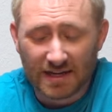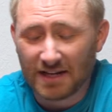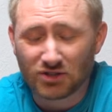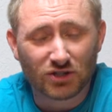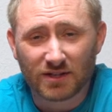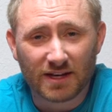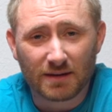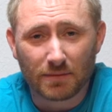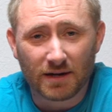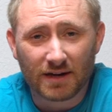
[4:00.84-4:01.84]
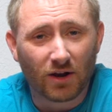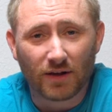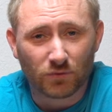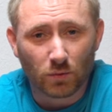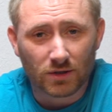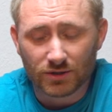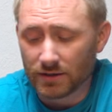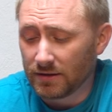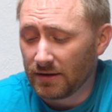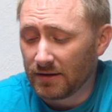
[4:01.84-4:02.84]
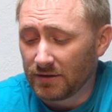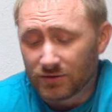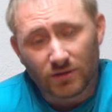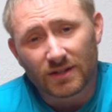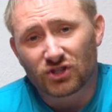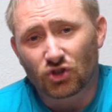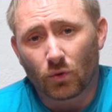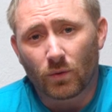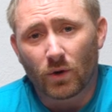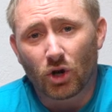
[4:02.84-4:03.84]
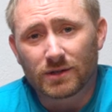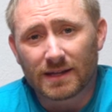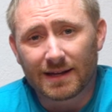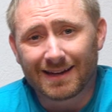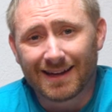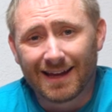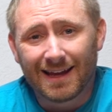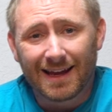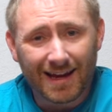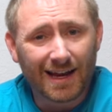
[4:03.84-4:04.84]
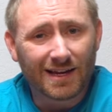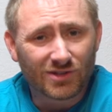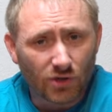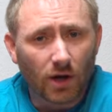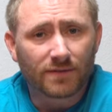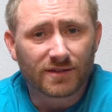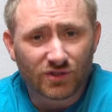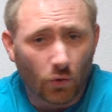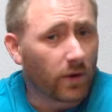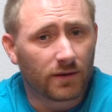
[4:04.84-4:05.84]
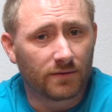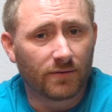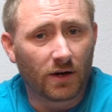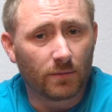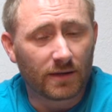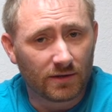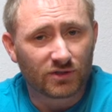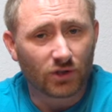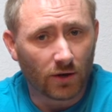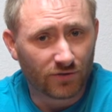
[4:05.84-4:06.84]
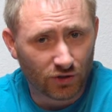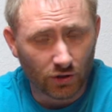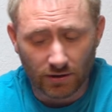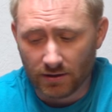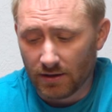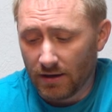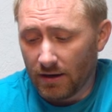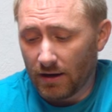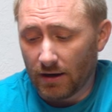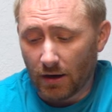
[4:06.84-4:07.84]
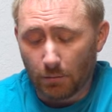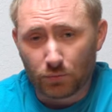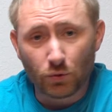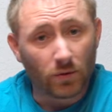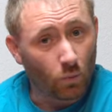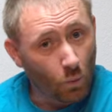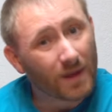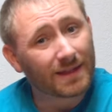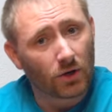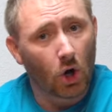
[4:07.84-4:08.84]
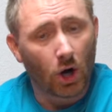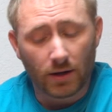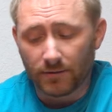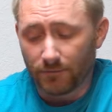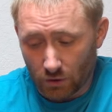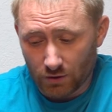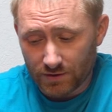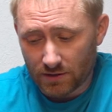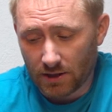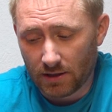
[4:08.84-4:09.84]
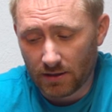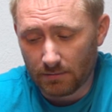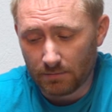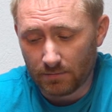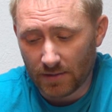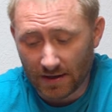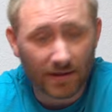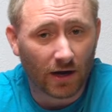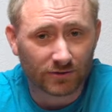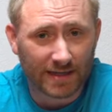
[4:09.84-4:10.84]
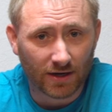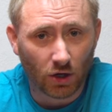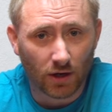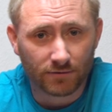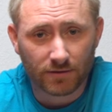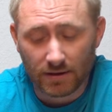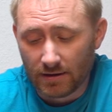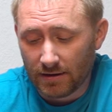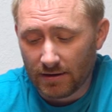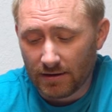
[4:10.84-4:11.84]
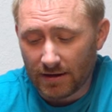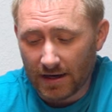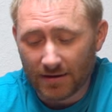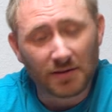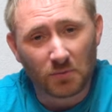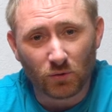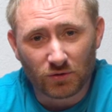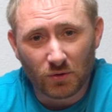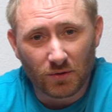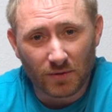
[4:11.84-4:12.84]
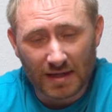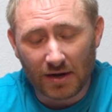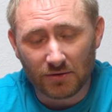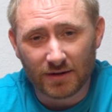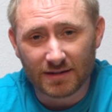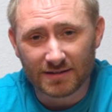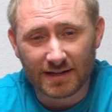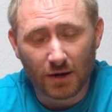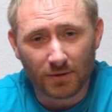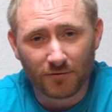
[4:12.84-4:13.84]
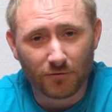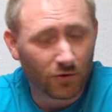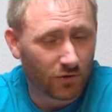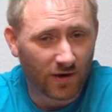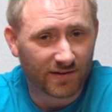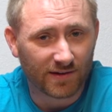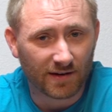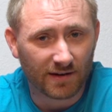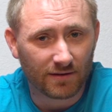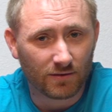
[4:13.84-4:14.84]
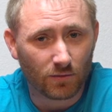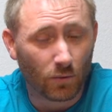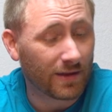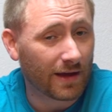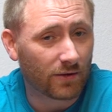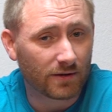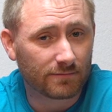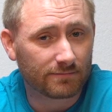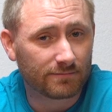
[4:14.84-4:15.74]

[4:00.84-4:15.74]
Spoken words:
It's just going to get muddy and I'll have to wash it. So let's show what it looks like in a soft soil environment and soft dirt. I'll do it with it on first, and then I'll take it off, and then we'll do it without and see how much further I sink in without it.